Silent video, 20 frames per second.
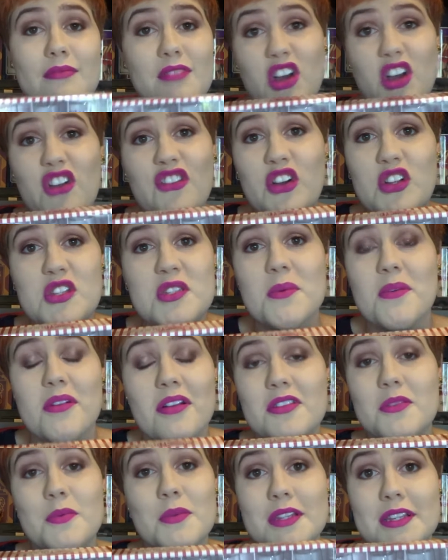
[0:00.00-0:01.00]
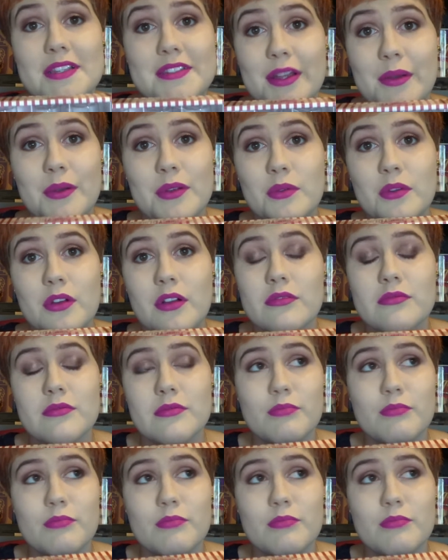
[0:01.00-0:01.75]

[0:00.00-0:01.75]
I've got to find somewhere else to put these now as well.